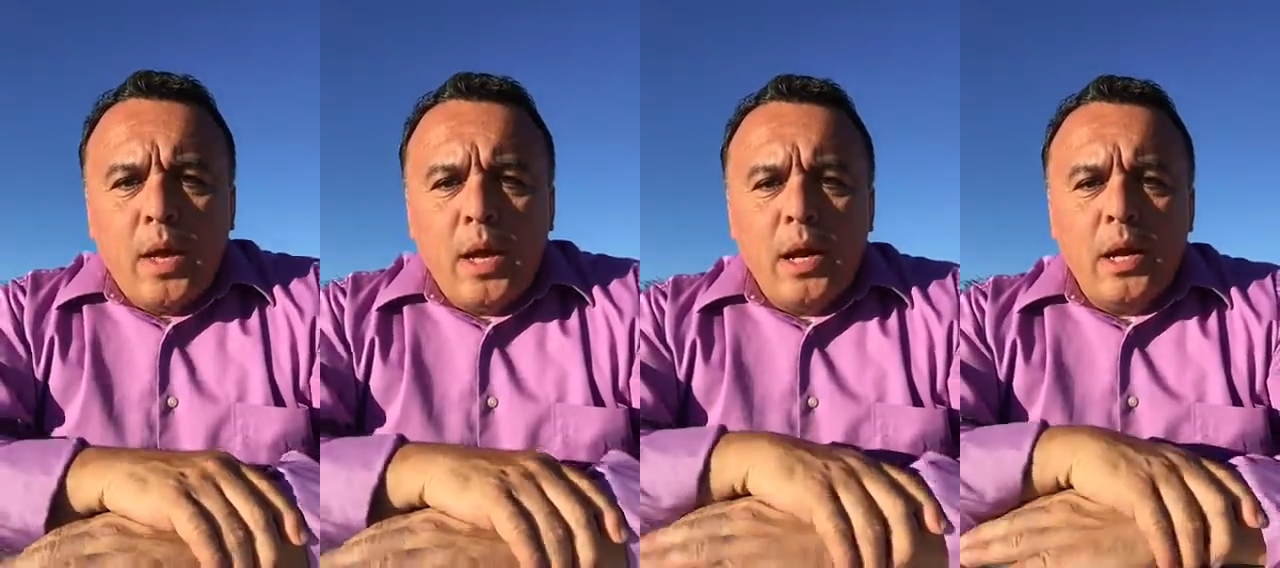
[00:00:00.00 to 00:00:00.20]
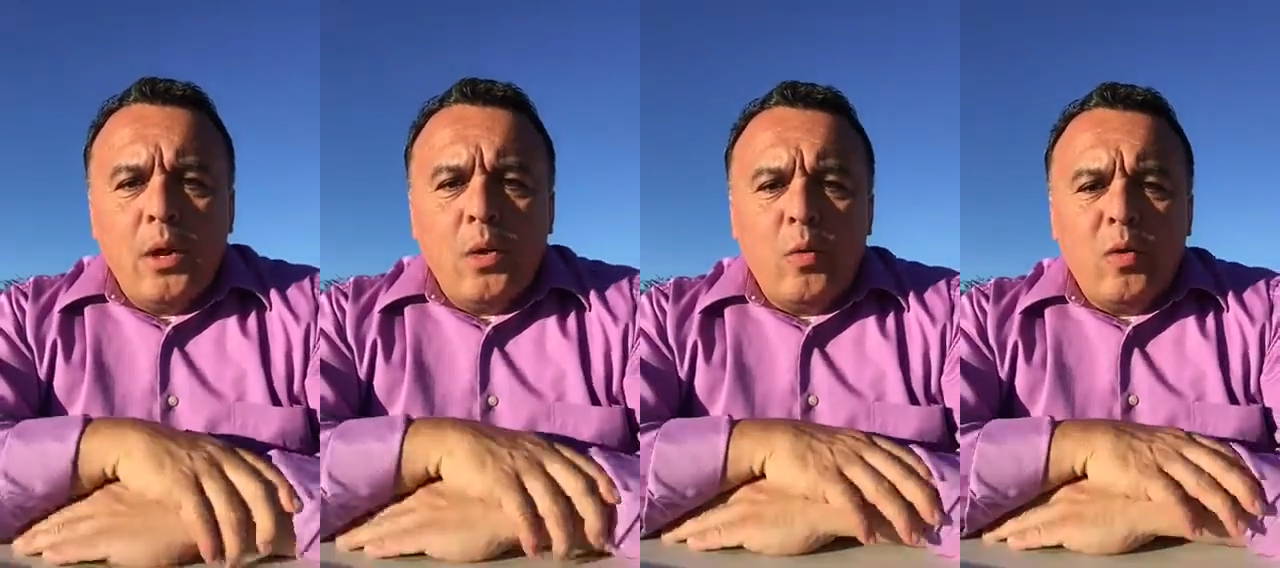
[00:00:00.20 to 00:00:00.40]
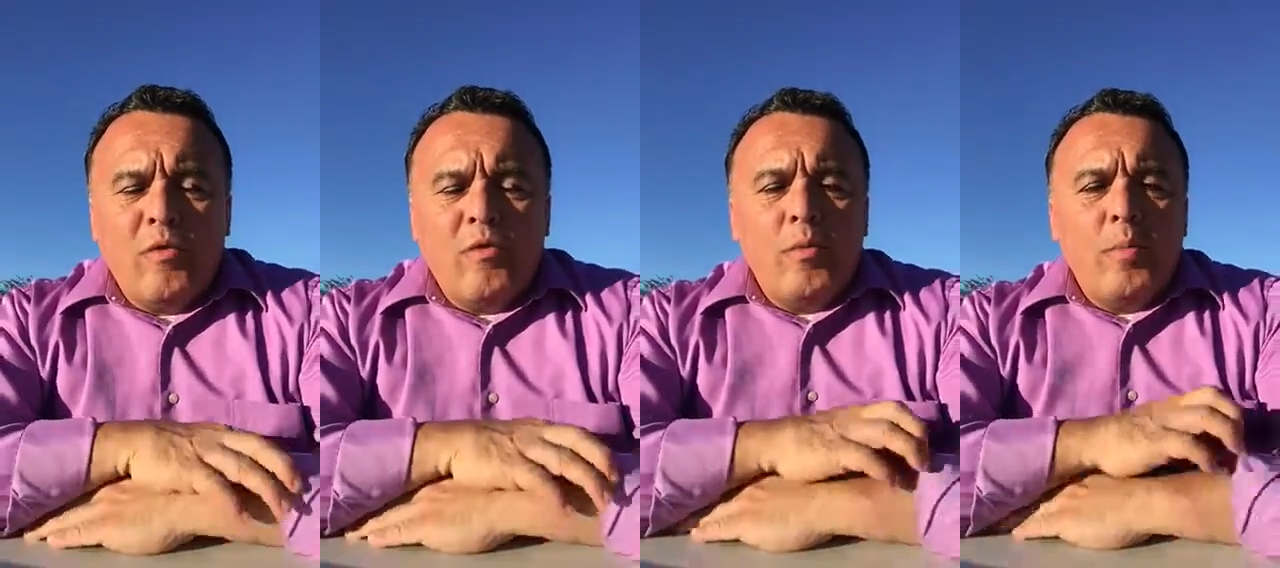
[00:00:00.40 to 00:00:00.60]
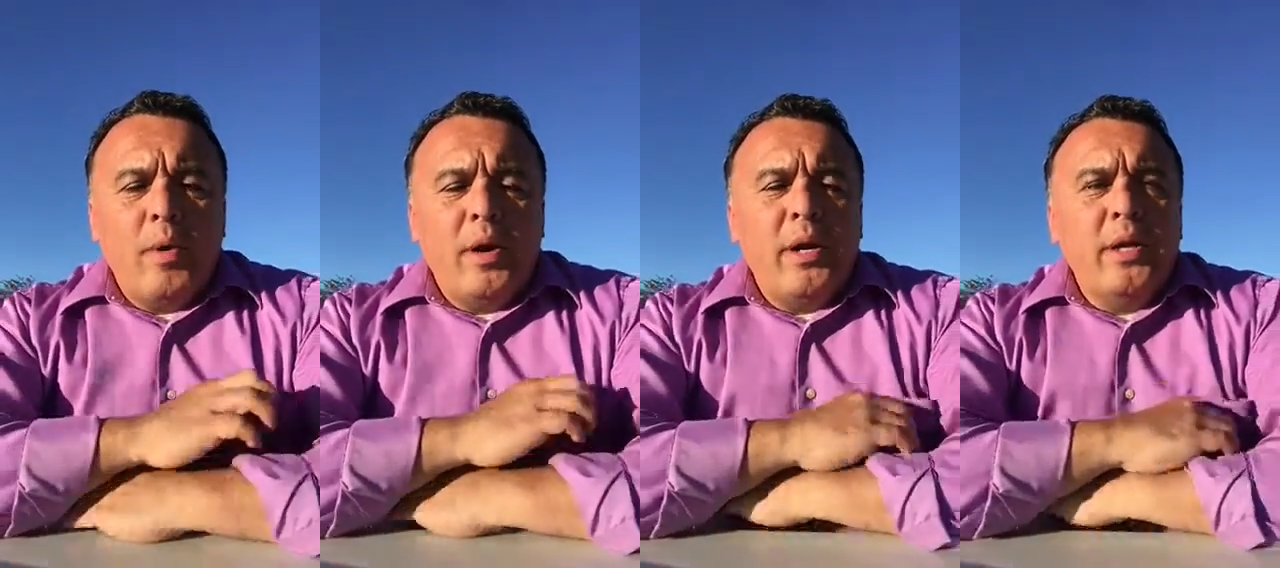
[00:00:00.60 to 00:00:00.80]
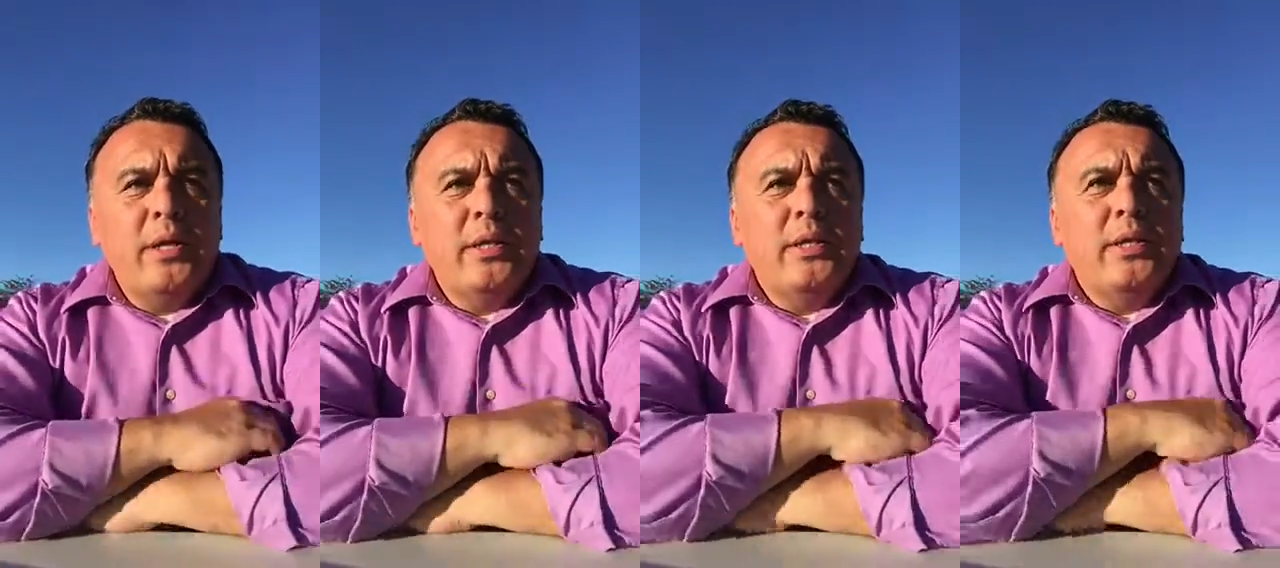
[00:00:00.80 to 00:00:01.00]
Hello
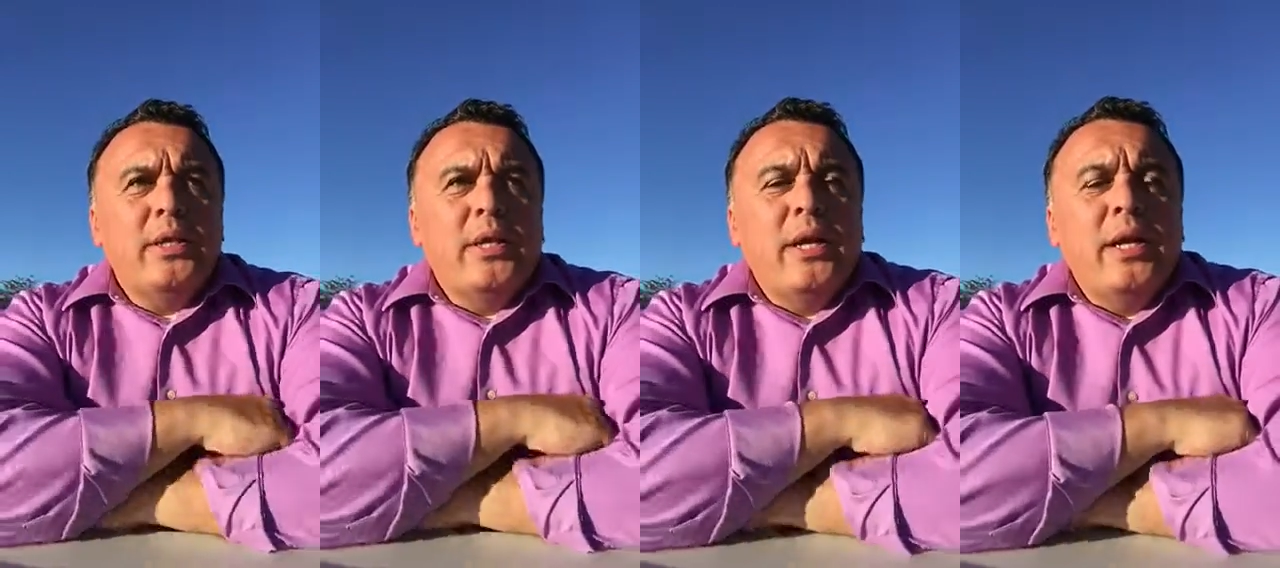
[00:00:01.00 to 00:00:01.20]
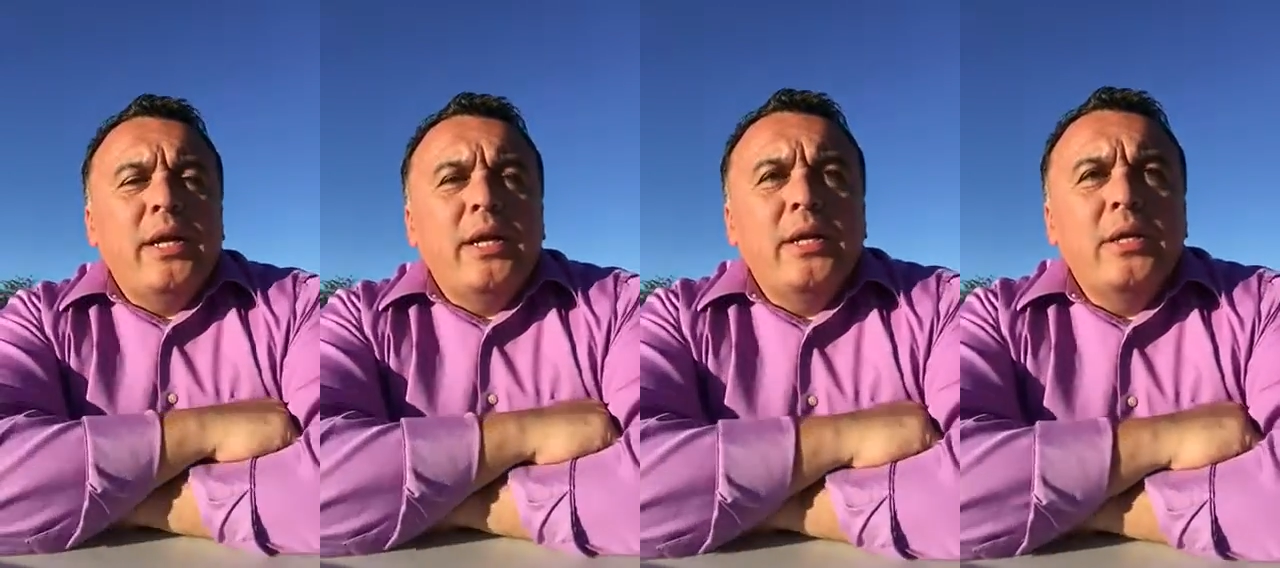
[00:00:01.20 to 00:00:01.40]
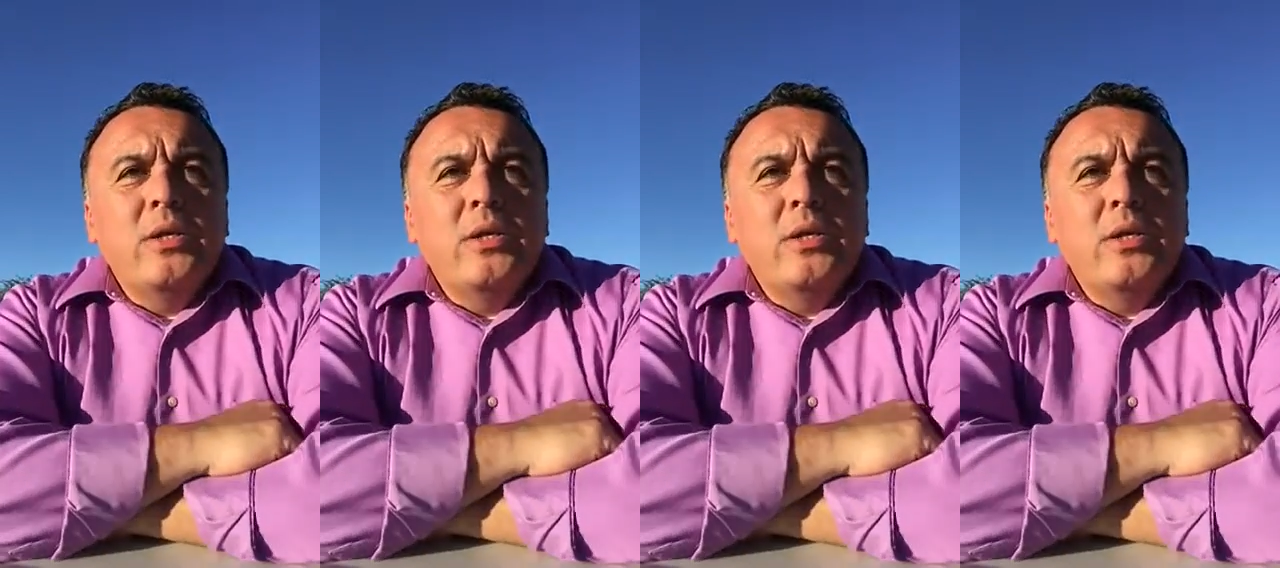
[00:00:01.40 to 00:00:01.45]
everybody, today